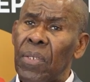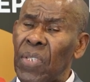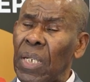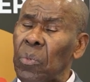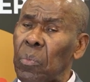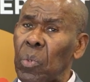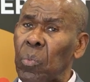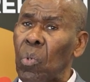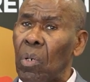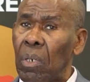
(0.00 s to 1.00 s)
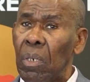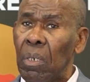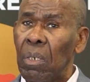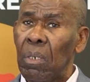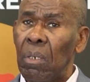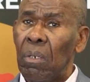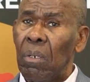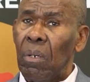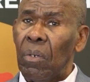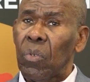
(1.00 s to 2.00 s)
Second World War
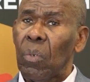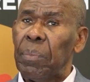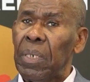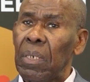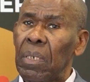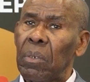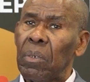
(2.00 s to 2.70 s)
to be